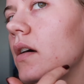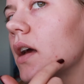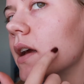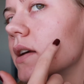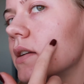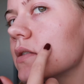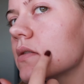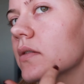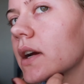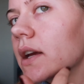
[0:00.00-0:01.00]
and
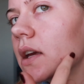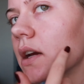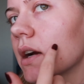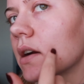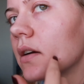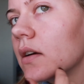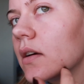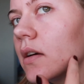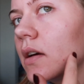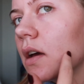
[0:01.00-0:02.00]
right here.
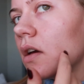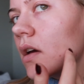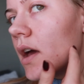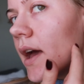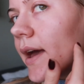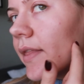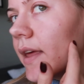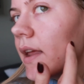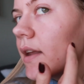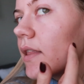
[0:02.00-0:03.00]
And
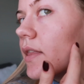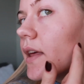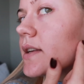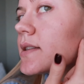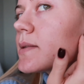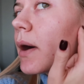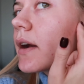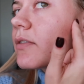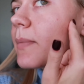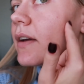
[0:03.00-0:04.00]
then this
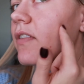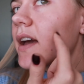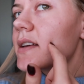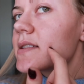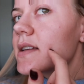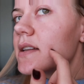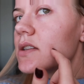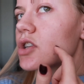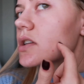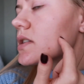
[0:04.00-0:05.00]
part of my face is
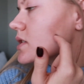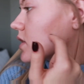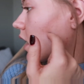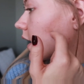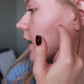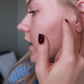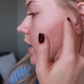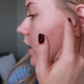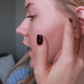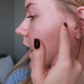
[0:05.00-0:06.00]
just dark,
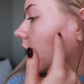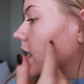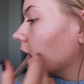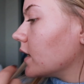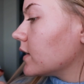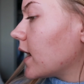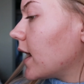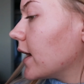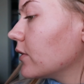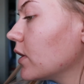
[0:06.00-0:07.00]
and
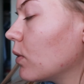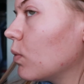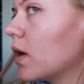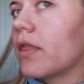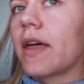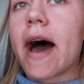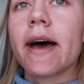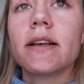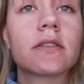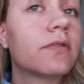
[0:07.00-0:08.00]
I don't know what
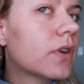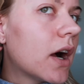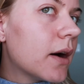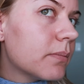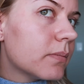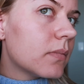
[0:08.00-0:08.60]
that is from,